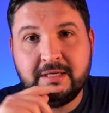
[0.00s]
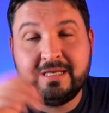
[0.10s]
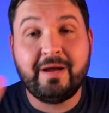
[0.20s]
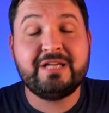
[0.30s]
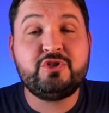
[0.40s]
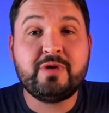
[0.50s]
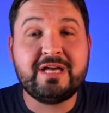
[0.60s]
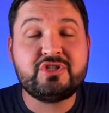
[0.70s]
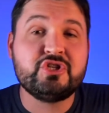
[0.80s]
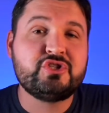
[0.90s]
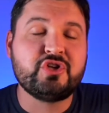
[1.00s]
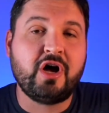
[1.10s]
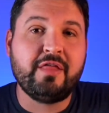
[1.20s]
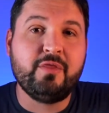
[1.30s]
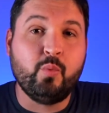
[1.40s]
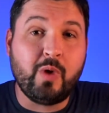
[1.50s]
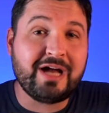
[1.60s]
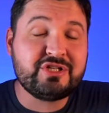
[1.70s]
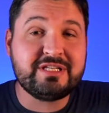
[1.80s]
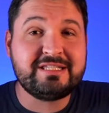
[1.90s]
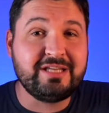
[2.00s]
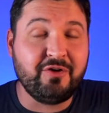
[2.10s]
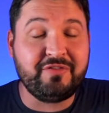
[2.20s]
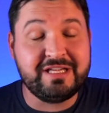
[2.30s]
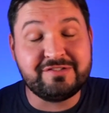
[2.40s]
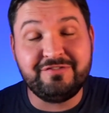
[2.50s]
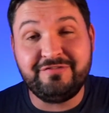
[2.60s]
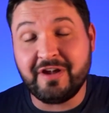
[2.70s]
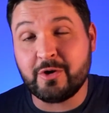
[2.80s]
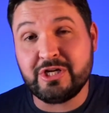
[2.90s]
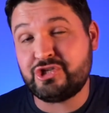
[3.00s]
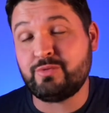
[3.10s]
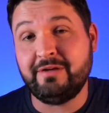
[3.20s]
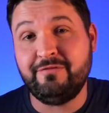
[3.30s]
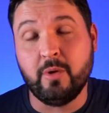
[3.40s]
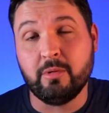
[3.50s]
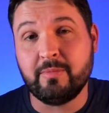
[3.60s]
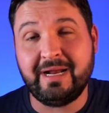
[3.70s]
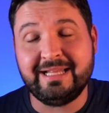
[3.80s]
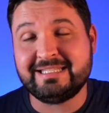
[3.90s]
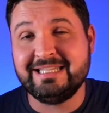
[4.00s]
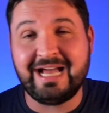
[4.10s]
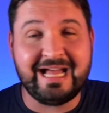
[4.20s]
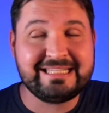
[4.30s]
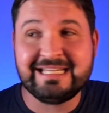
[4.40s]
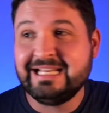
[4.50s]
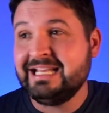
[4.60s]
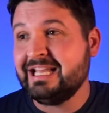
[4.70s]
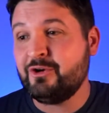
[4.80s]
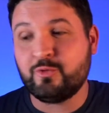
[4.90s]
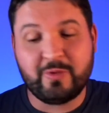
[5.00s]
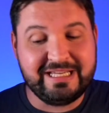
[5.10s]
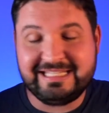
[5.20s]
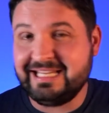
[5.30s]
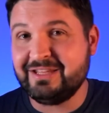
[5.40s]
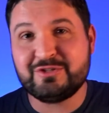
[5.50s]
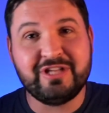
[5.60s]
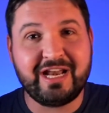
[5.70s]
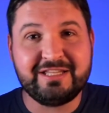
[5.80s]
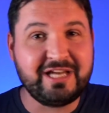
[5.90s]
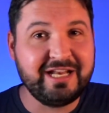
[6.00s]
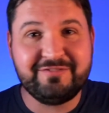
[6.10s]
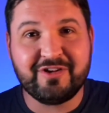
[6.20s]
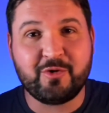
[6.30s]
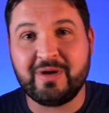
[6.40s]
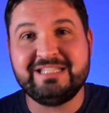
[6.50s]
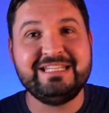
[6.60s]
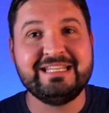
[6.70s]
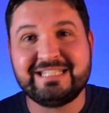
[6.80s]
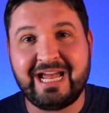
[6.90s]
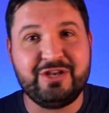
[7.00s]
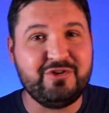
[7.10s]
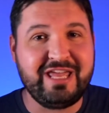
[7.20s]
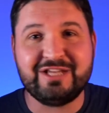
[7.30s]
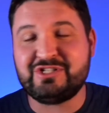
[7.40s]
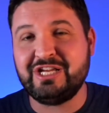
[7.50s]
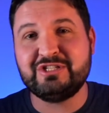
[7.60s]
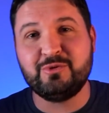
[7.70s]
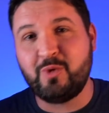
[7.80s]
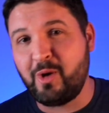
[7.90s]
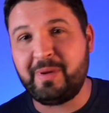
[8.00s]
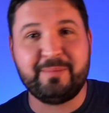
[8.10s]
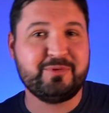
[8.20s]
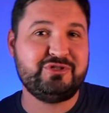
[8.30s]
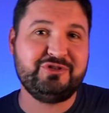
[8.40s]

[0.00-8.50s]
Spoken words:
Now, as you guys just saw, the watch itself is very straightforward, right? It's not crazy. There's not a ton of crazy design. You can't change the wallpapers.